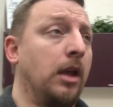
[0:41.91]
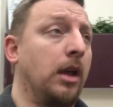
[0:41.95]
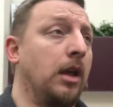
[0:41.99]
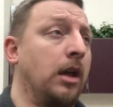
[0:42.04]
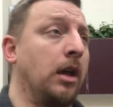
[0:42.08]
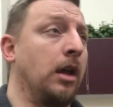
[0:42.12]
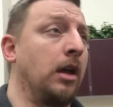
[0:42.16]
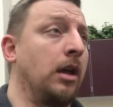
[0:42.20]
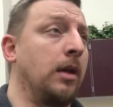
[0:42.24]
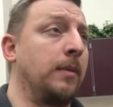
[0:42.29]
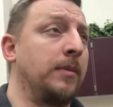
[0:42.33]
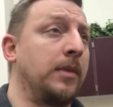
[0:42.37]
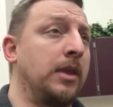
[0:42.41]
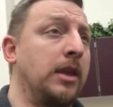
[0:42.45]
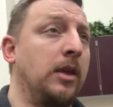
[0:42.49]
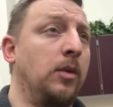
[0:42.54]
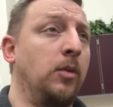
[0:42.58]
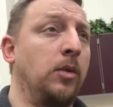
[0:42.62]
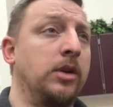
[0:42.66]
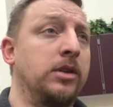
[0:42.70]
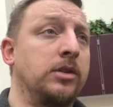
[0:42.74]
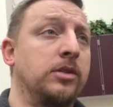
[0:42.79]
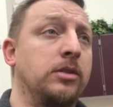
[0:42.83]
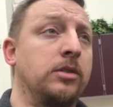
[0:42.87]
Um, he
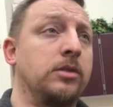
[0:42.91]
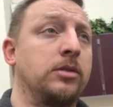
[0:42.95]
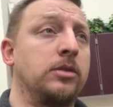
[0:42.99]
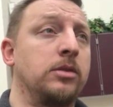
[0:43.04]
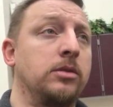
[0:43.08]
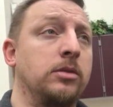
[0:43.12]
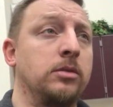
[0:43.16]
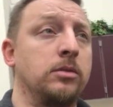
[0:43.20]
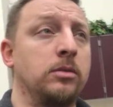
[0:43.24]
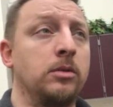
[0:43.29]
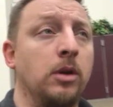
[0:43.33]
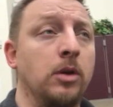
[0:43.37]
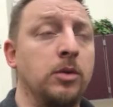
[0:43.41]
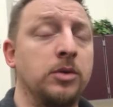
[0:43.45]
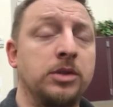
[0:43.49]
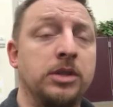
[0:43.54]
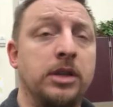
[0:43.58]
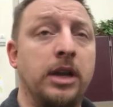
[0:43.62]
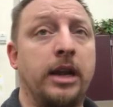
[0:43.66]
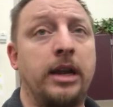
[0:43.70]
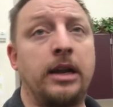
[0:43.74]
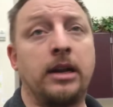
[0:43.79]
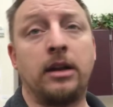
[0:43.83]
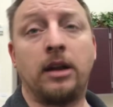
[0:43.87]
went to go
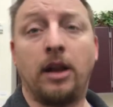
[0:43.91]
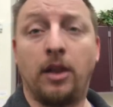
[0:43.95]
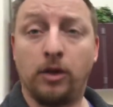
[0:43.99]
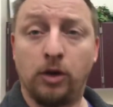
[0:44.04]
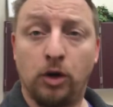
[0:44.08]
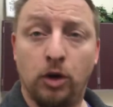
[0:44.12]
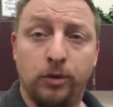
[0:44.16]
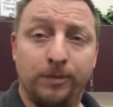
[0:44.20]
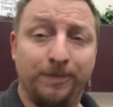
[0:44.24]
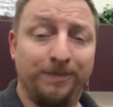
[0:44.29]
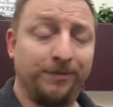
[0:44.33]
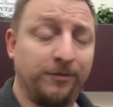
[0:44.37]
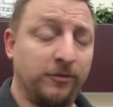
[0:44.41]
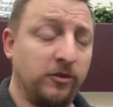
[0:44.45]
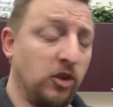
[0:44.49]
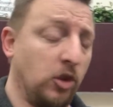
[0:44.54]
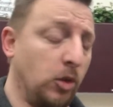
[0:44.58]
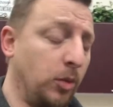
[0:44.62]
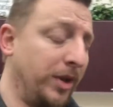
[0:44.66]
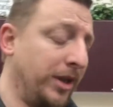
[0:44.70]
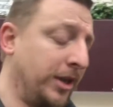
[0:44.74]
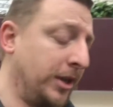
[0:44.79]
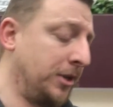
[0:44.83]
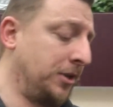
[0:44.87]
stay in another home for the
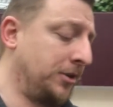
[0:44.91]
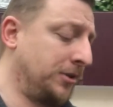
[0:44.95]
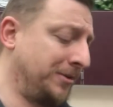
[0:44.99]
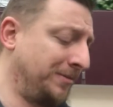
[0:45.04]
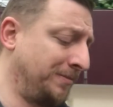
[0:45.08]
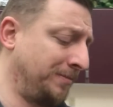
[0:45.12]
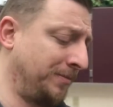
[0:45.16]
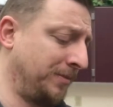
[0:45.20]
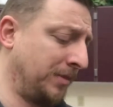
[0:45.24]
weekend,